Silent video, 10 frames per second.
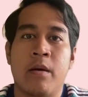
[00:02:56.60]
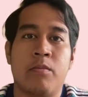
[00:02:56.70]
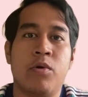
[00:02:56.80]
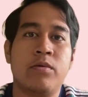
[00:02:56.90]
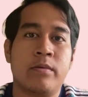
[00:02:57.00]

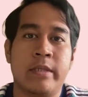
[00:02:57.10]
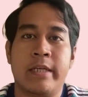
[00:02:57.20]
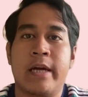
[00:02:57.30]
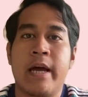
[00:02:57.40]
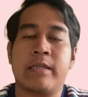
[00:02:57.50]
Both the
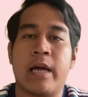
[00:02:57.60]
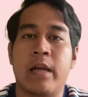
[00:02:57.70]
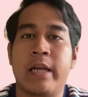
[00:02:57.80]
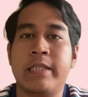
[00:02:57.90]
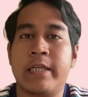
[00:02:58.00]
gas and
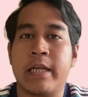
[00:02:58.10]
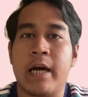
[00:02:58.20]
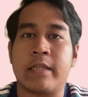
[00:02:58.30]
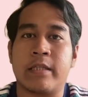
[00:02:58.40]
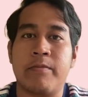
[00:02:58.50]
the leachate
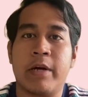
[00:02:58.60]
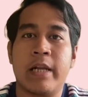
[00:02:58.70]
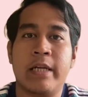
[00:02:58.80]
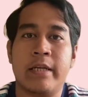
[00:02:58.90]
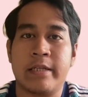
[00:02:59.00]
are
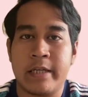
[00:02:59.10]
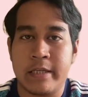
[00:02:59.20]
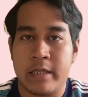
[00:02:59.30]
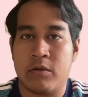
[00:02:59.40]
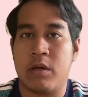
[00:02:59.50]
typically
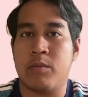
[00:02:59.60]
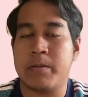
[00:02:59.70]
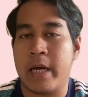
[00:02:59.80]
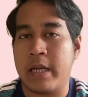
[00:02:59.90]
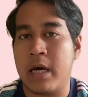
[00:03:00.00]
treated to remove
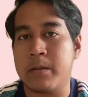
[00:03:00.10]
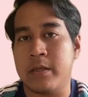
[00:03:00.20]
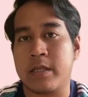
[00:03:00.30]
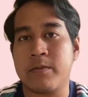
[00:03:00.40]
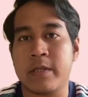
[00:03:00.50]
any harmful
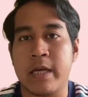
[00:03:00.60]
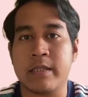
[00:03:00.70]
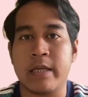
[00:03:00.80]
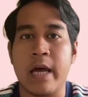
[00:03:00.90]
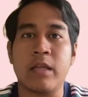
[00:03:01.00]

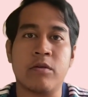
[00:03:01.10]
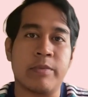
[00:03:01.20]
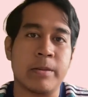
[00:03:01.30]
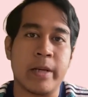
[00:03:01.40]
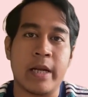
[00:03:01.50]
substance and to
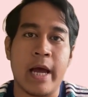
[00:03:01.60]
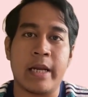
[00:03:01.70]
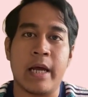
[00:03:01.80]
prevent any